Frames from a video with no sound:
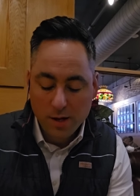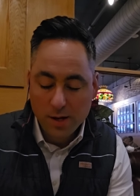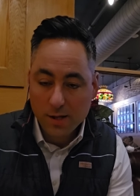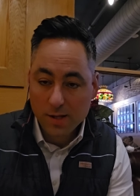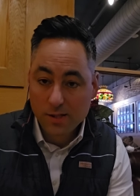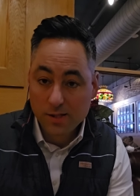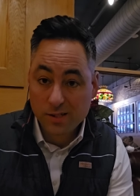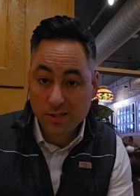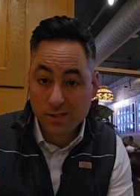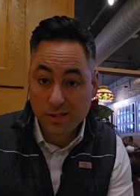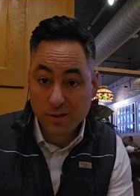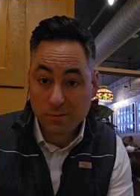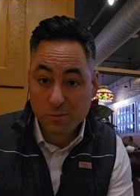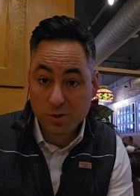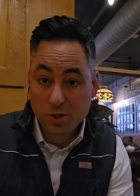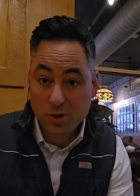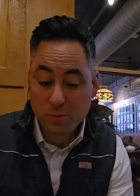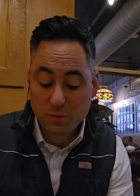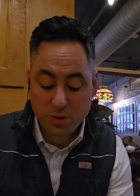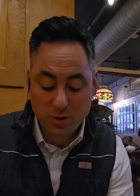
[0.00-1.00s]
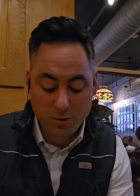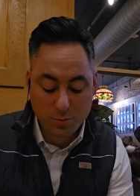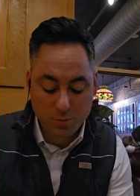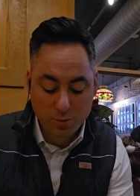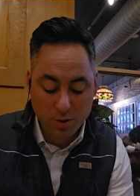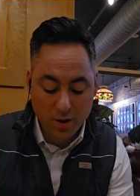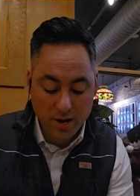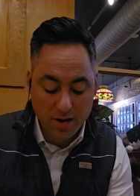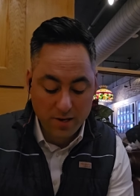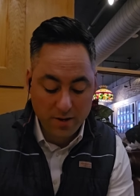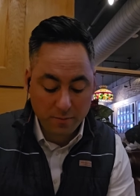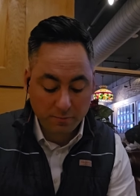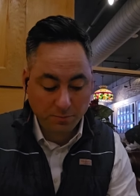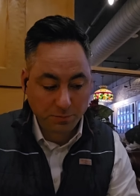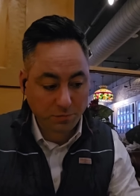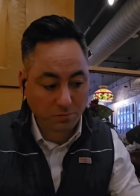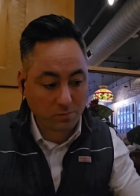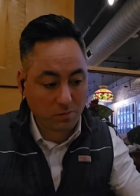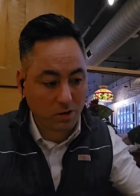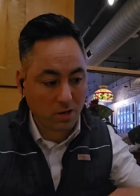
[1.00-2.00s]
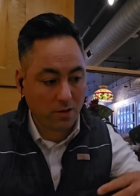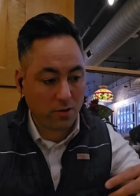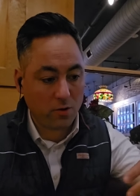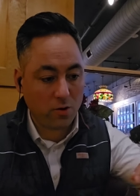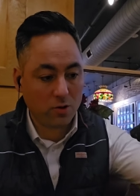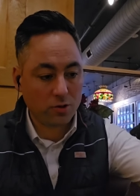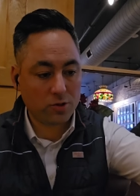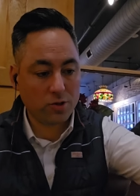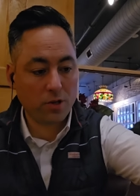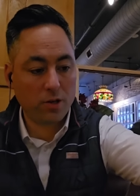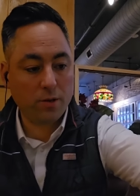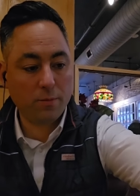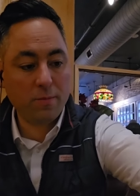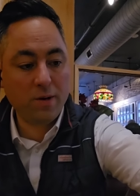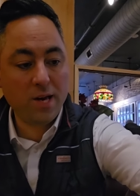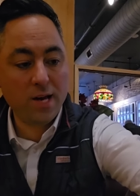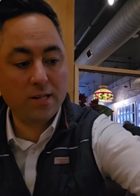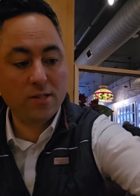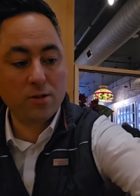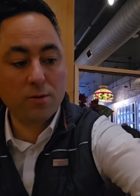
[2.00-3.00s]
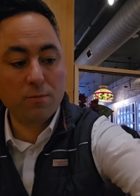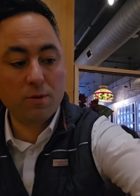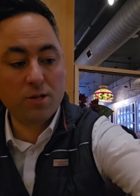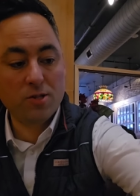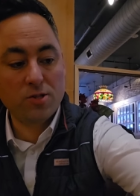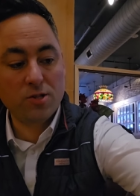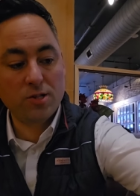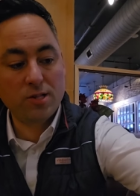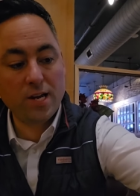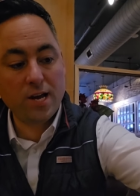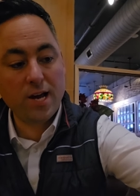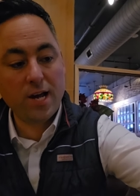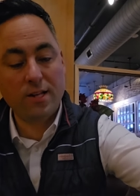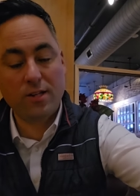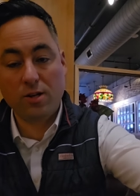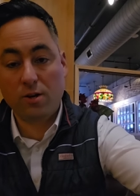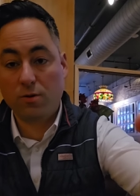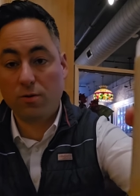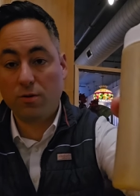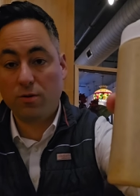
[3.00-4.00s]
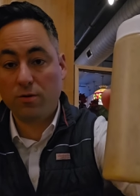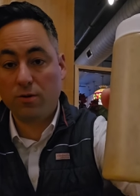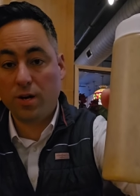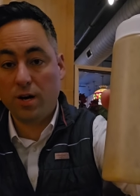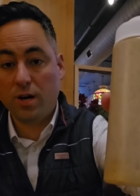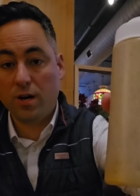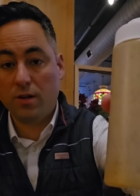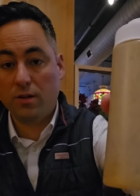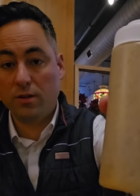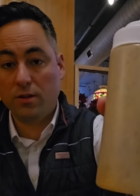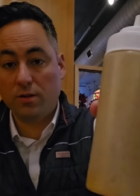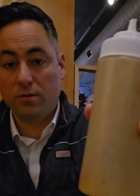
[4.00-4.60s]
It's Slim Jim with bread and coleslaw. Let me add some mustard. They got their own uh,